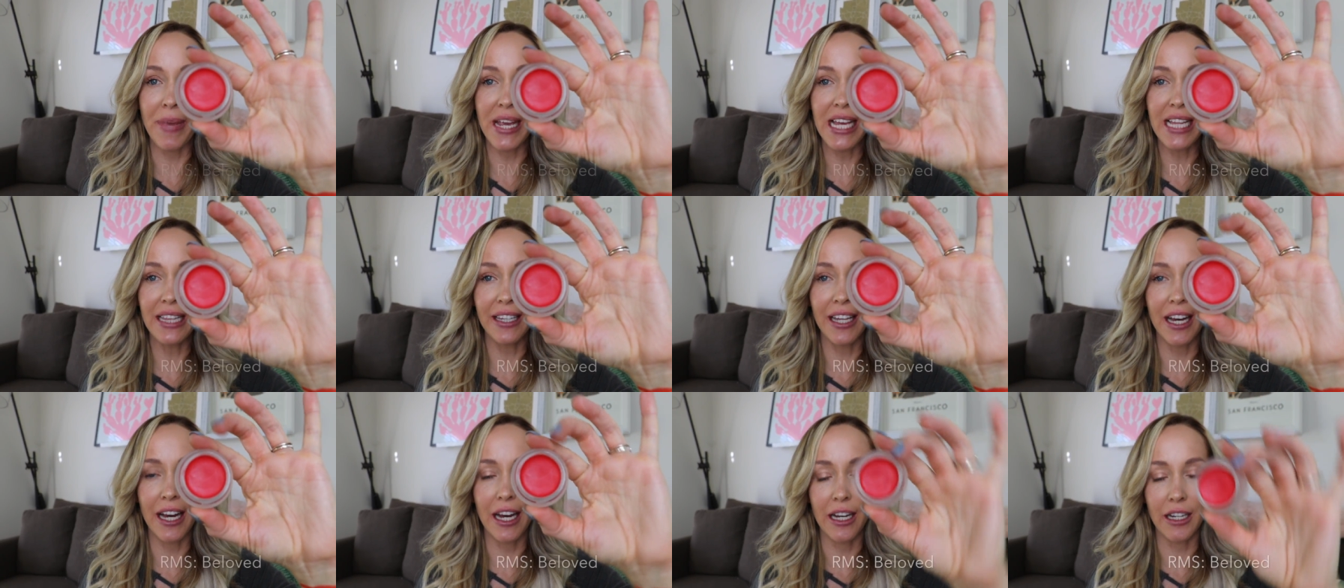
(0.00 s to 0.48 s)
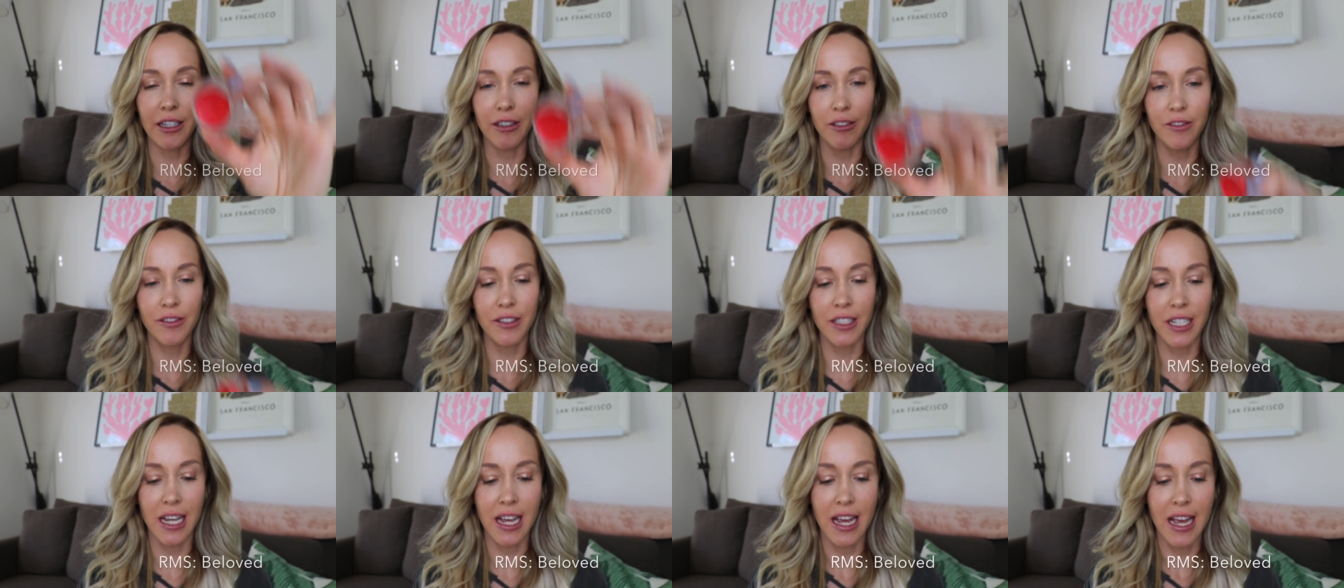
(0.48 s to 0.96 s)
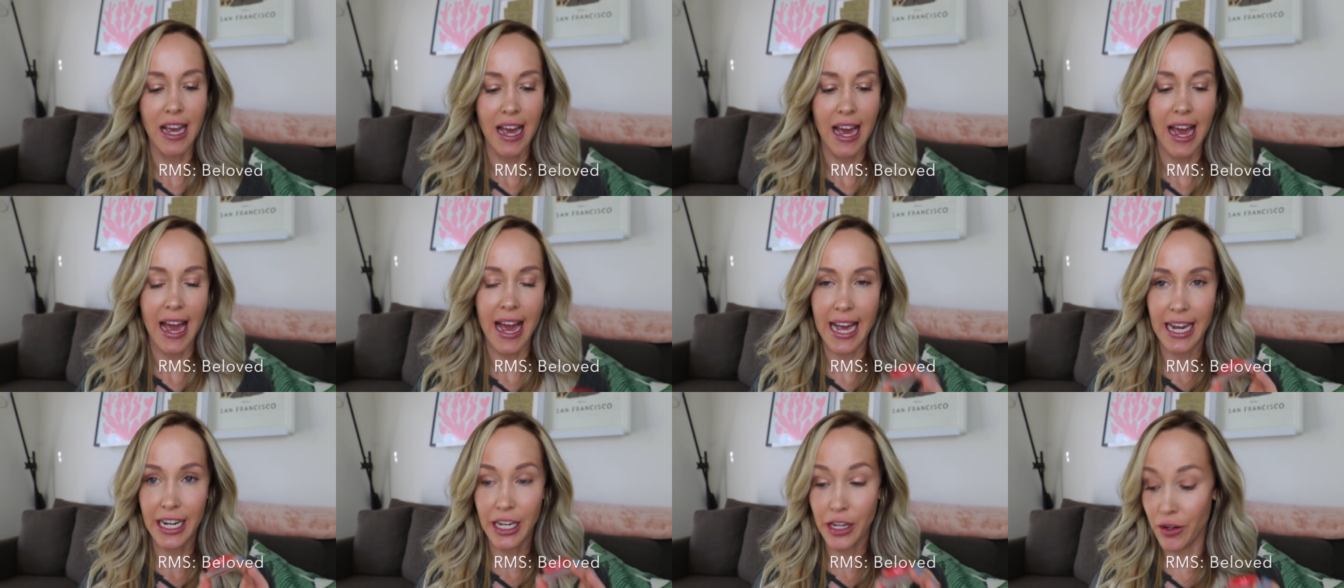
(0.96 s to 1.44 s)
Beloved,
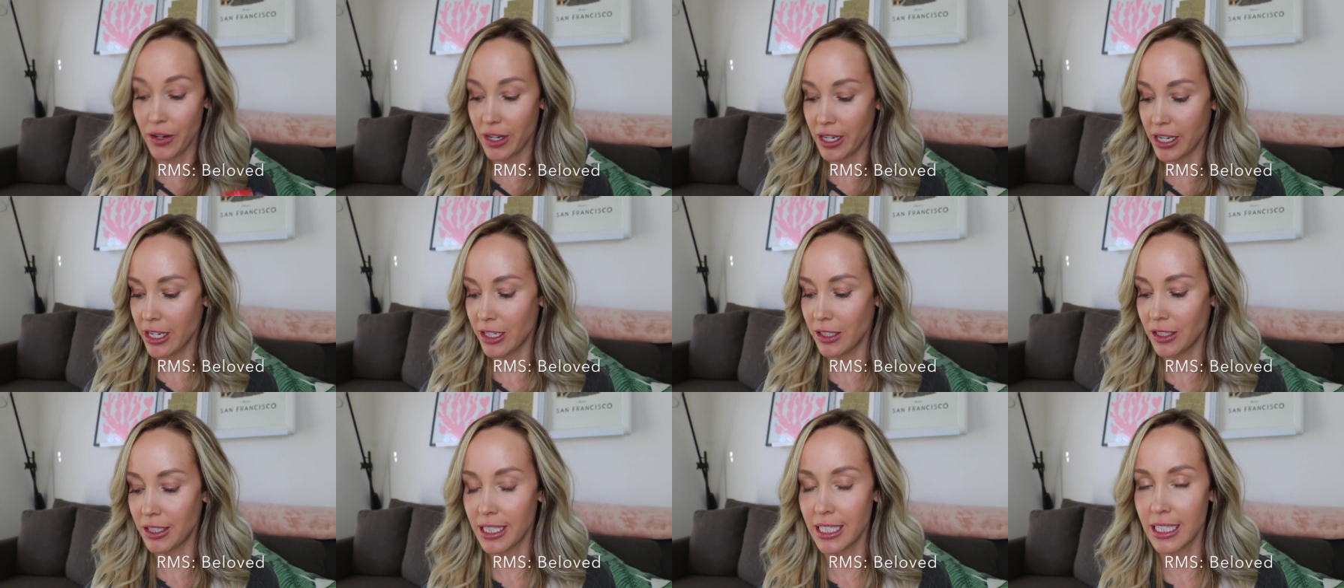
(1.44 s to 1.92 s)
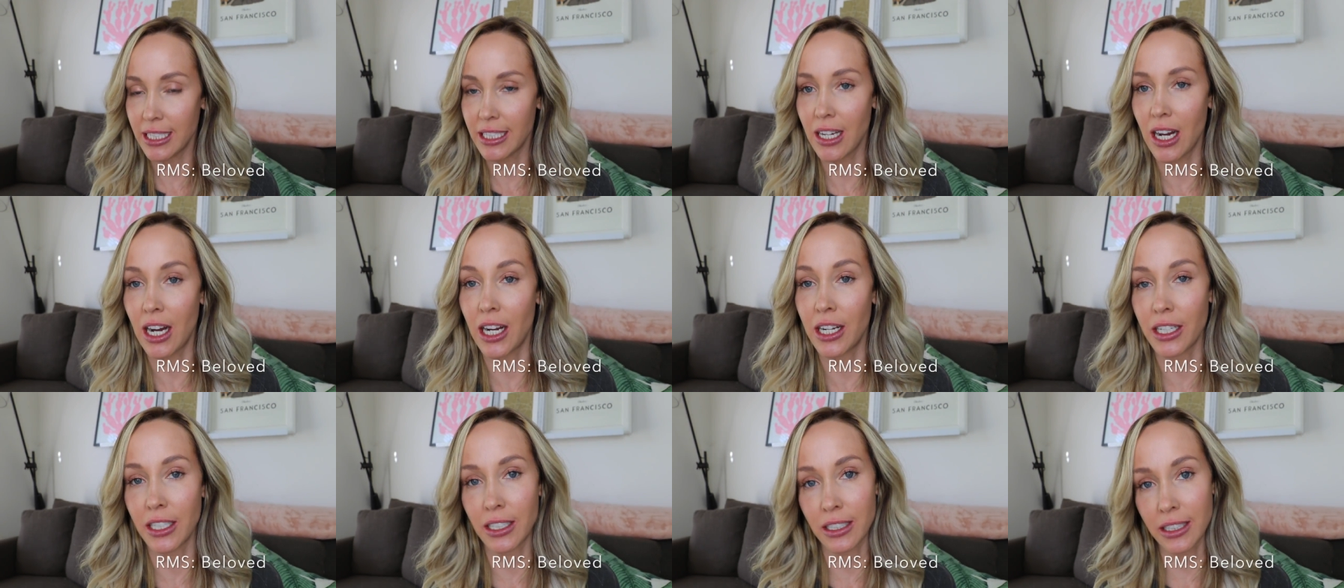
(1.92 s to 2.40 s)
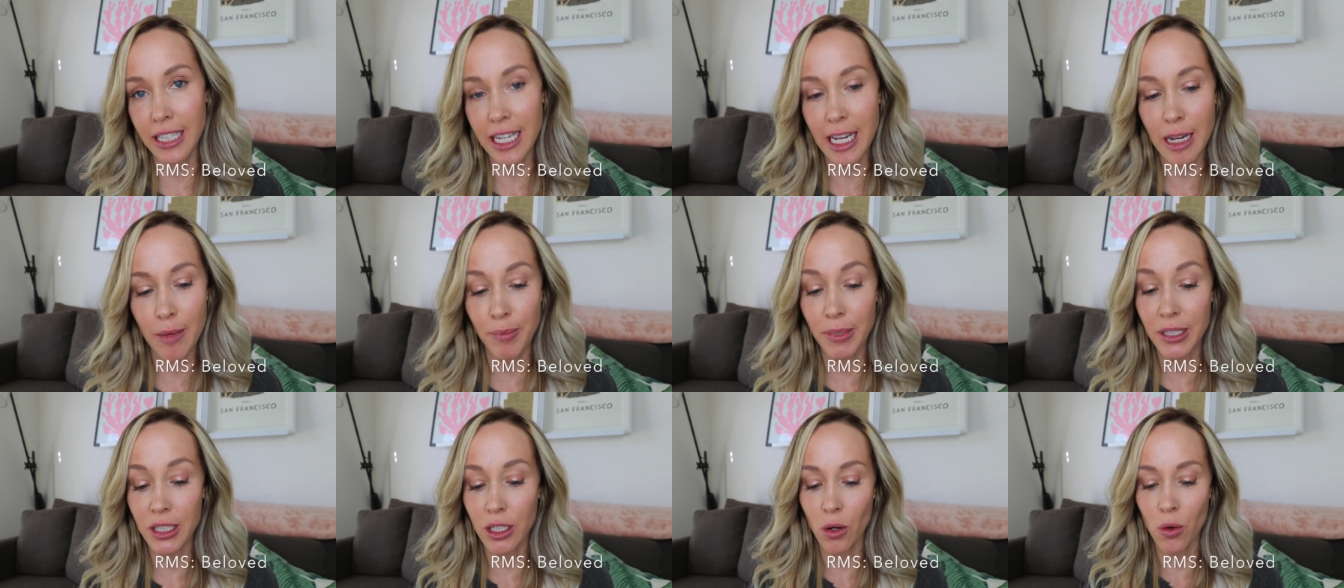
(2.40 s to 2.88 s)
and you can use this on your
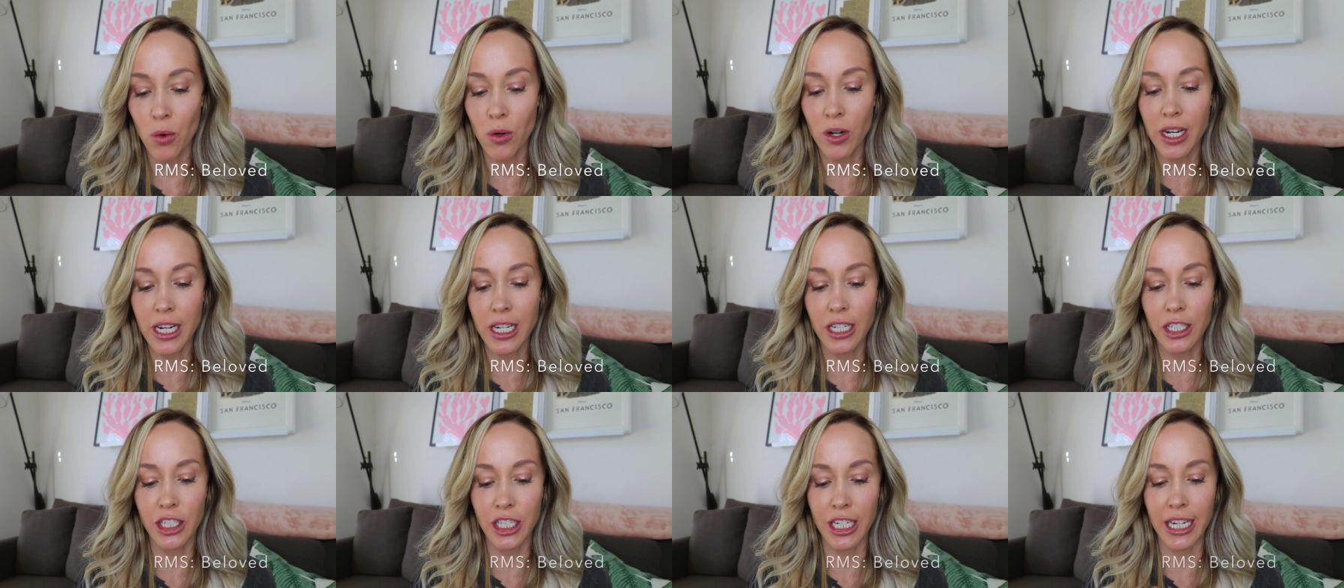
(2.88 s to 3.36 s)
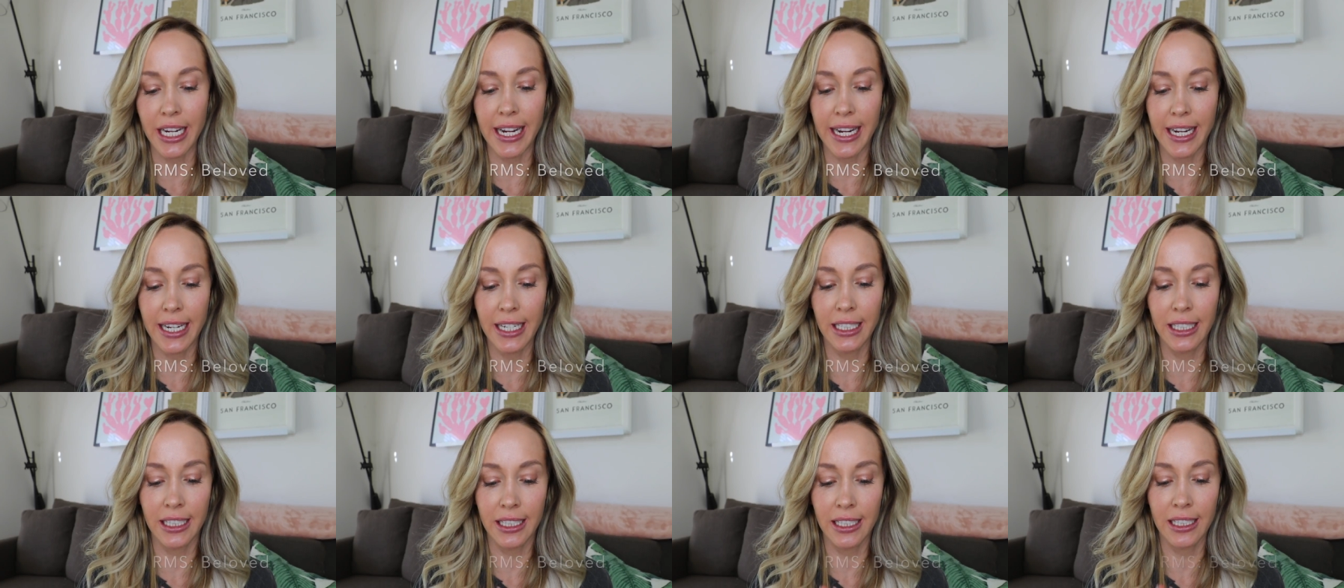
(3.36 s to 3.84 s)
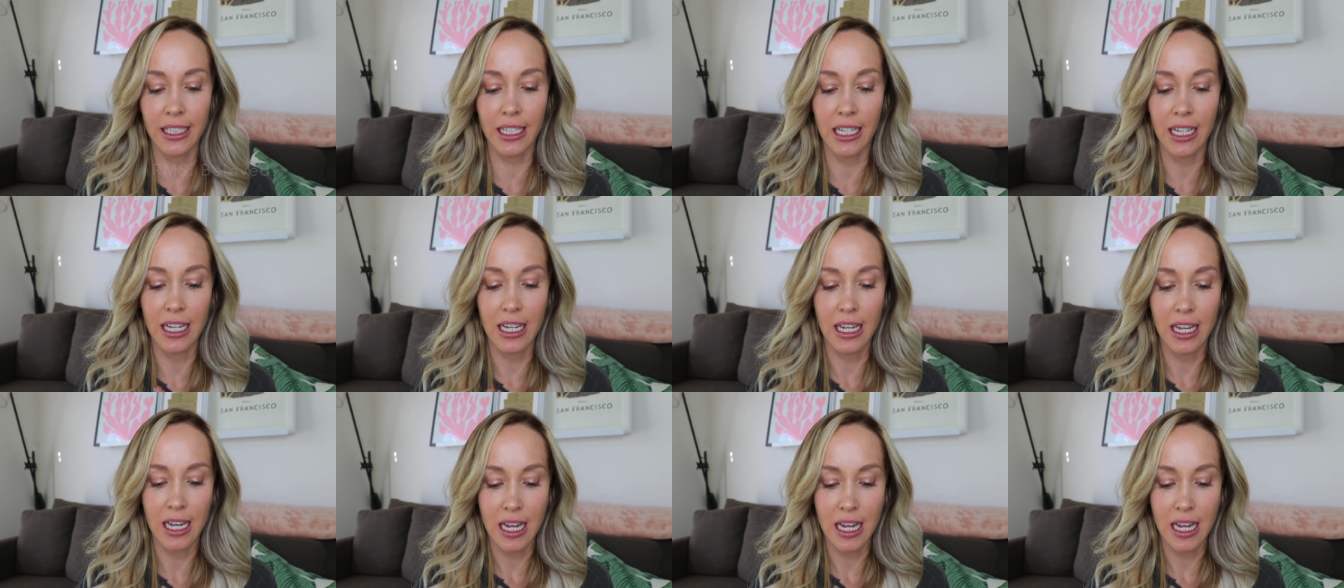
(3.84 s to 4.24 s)
lips or your cheeks.